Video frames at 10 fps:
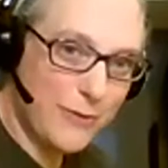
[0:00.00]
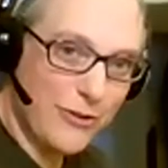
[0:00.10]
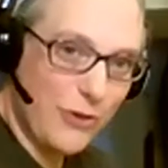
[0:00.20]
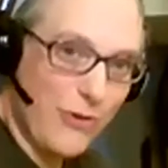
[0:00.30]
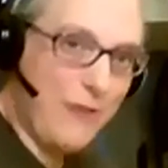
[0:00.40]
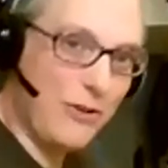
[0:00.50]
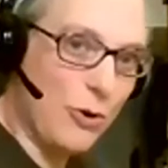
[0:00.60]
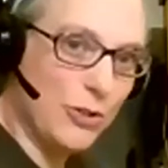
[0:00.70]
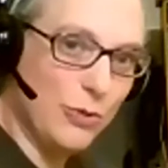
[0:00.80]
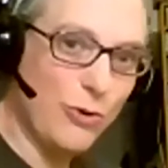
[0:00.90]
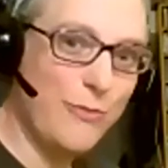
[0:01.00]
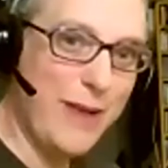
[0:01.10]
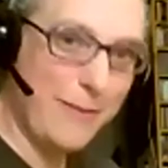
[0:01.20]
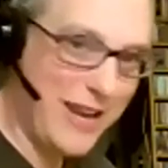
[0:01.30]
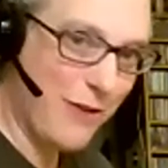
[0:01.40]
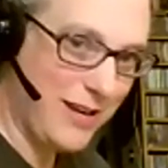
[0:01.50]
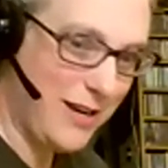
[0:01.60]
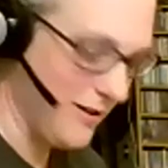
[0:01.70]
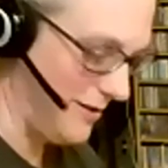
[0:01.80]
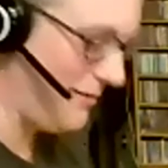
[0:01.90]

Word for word: are for the ground. You hold a road map down here,